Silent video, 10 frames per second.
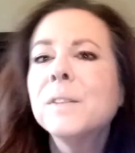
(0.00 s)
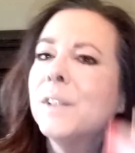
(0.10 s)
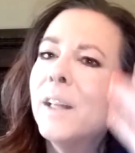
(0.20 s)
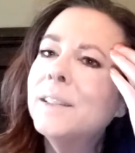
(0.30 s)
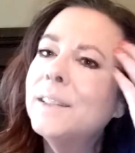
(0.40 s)

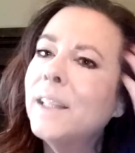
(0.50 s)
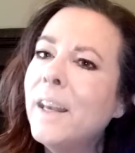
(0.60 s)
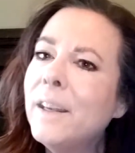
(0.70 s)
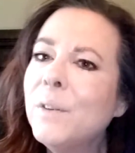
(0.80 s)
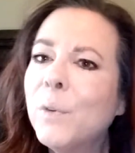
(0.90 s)
So that's
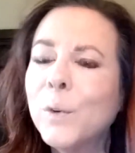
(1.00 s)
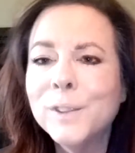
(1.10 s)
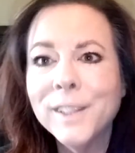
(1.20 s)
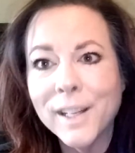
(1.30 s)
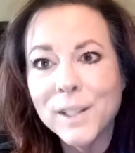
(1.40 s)
it for
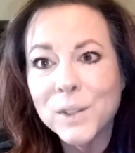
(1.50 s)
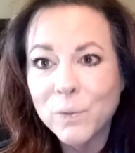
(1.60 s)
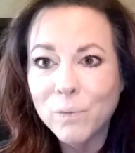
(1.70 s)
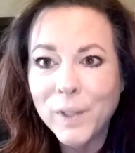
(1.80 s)
today's